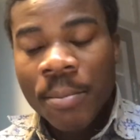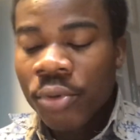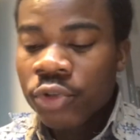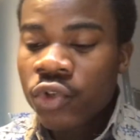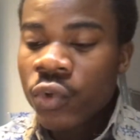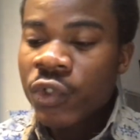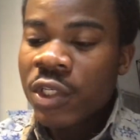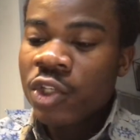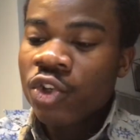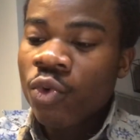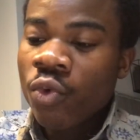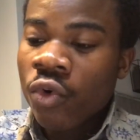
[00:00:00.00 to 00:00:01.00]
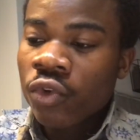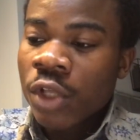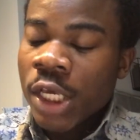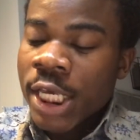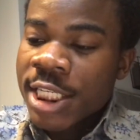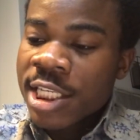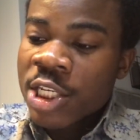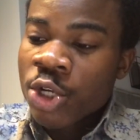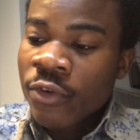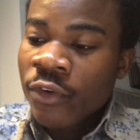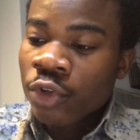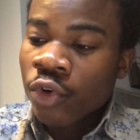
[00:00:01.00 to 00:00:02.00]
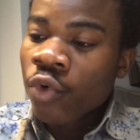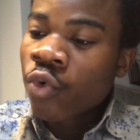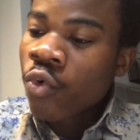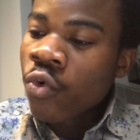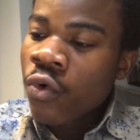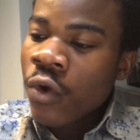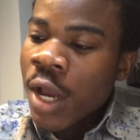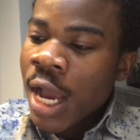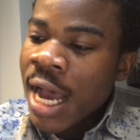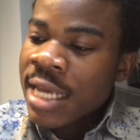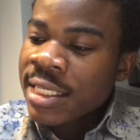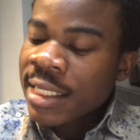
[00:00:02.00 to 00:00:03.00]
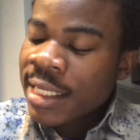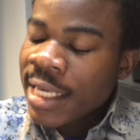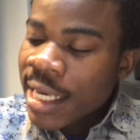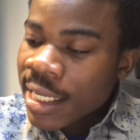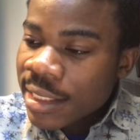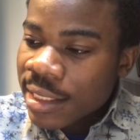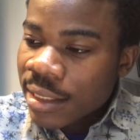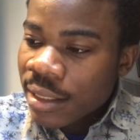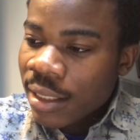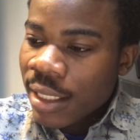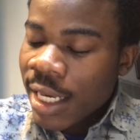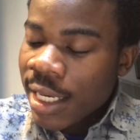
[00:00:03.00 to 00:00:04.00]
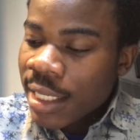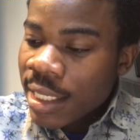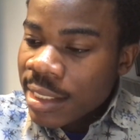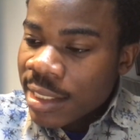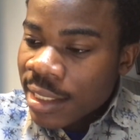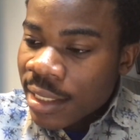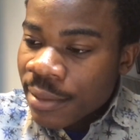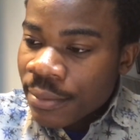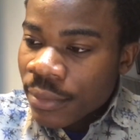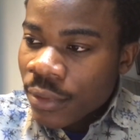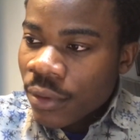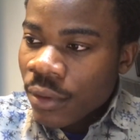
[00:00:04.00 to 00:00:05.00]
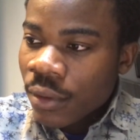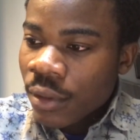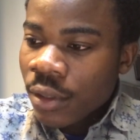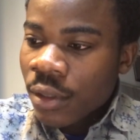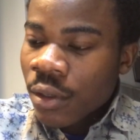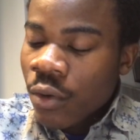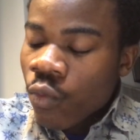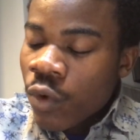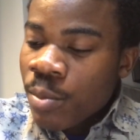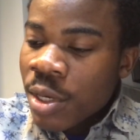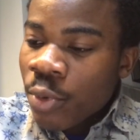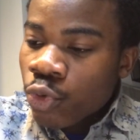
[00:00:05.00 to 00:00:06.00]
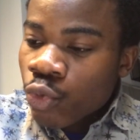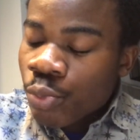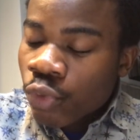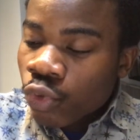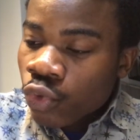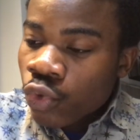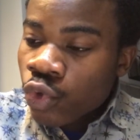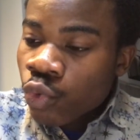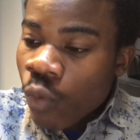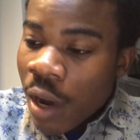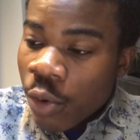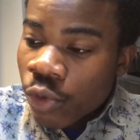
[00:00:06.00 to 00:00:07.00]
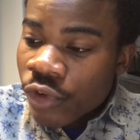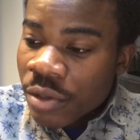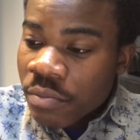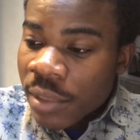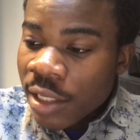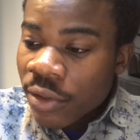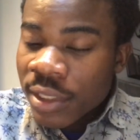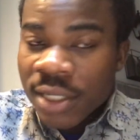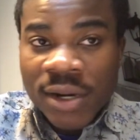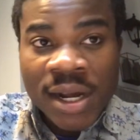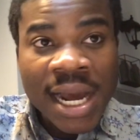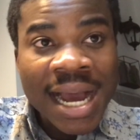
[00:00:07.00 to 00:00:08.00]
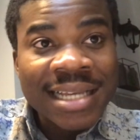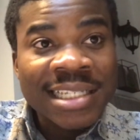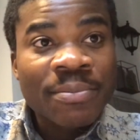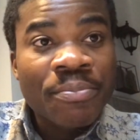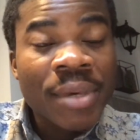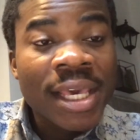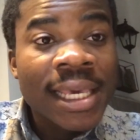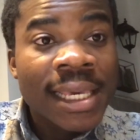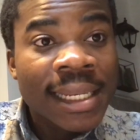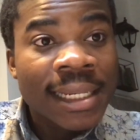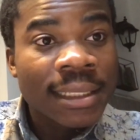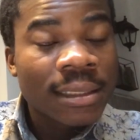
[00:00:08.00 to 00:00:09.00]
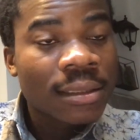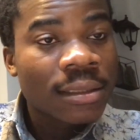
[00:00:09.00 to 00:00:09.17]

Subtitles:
But you see someone, a sitting governor who has a case against him, will be able to produce 100 million naira as bail.